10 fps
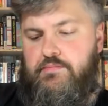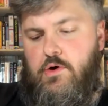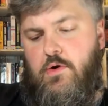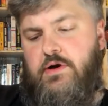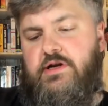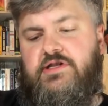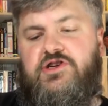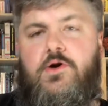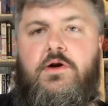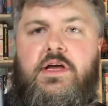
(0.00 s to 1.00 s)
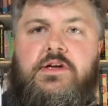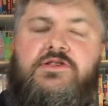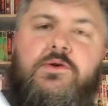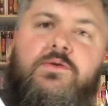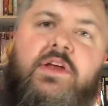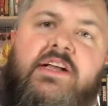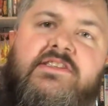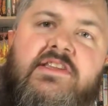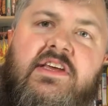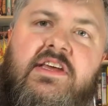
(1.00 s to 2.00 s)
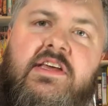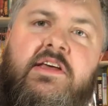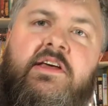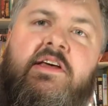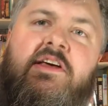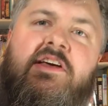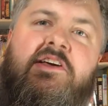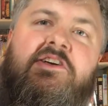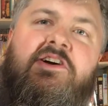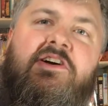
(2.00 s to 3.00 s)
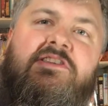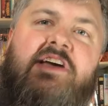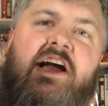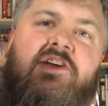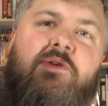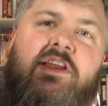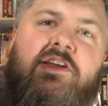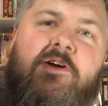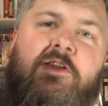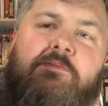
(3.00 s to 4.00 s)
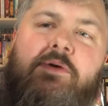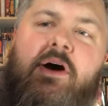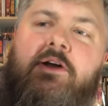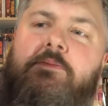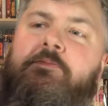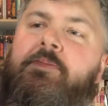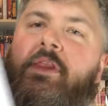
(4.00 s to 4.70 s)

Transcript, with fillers: pardon attorney. So that's the contact right there at the bottom.